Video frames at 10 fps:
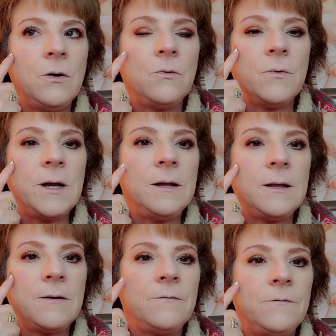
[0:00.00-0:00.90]
right in
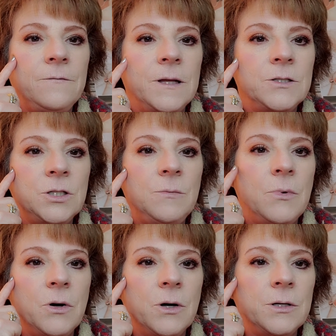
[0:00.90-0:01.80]
that fleshy
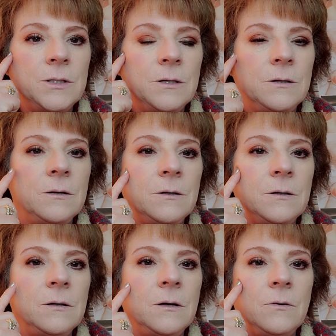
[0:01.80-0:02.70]
part
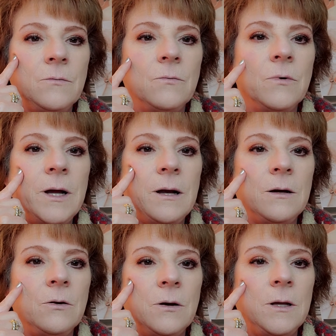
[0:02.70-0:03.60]
right
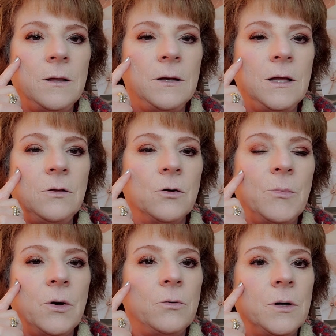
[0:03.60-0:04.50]
underneath your
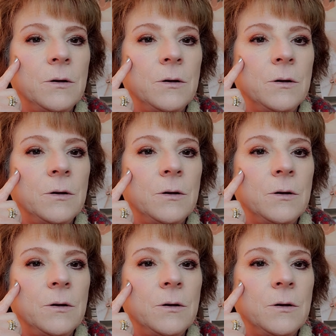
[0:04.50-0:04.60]
bone.